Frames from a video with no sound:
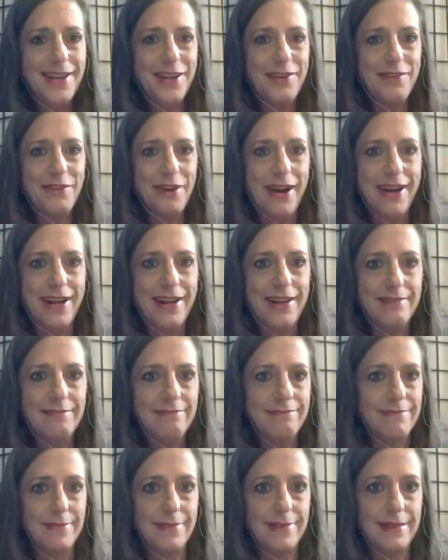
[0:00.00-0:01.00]
right?
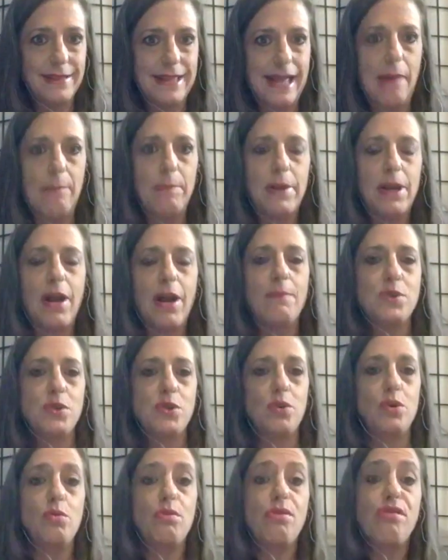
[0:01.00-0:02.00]
That becomes
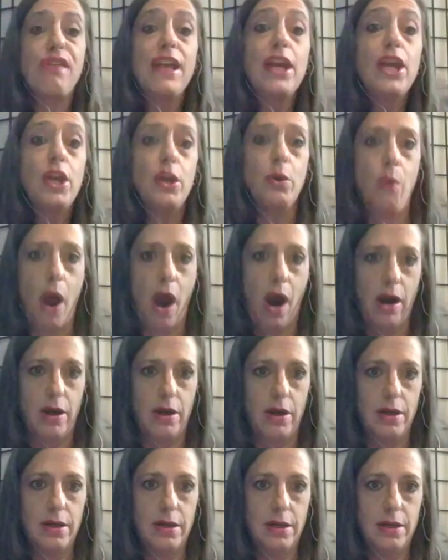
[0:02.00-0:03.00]
who you think you are.
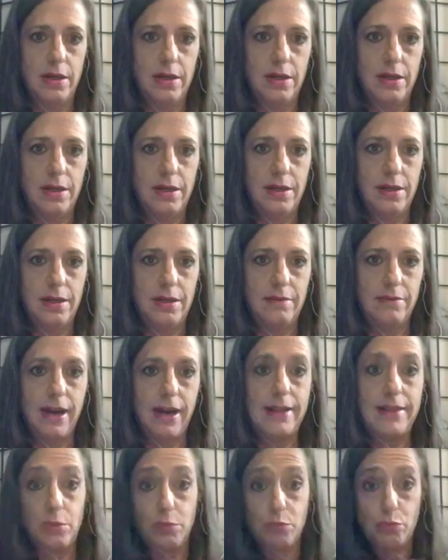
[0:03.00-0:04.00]
Yeah.
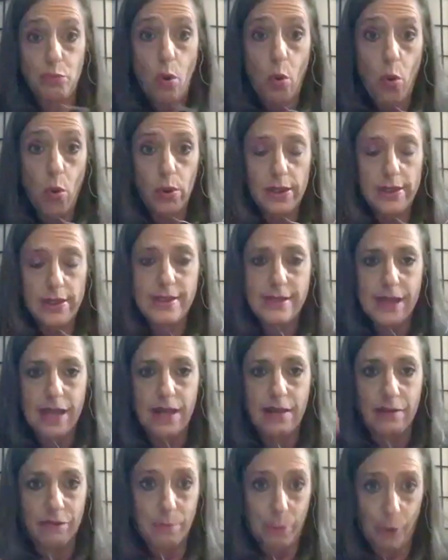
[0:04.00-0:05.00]
Right? The role
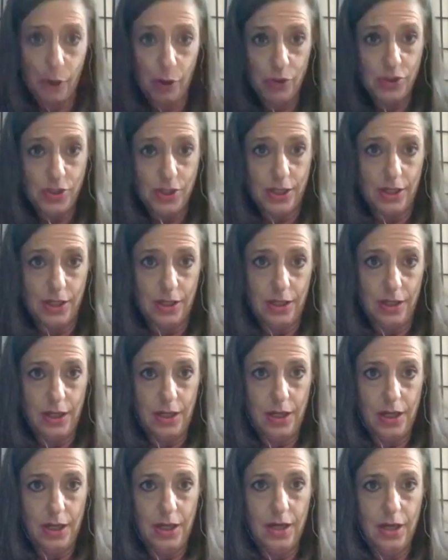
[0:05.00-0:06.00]
instead of the person,
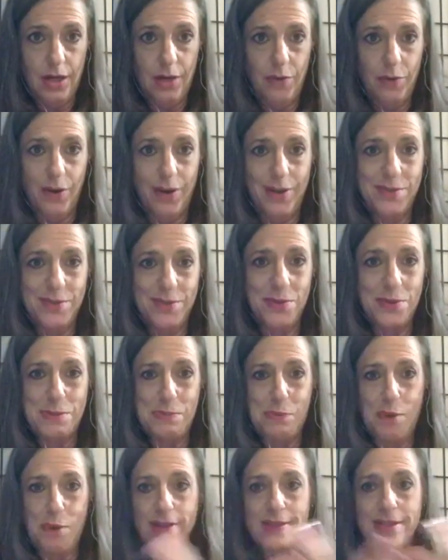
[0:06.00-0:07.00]
right? So
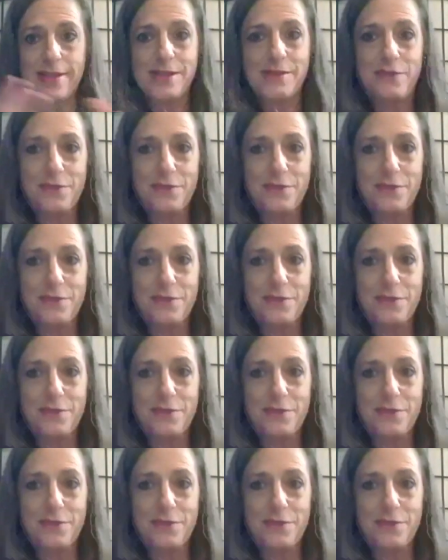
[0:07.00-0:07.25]
this process of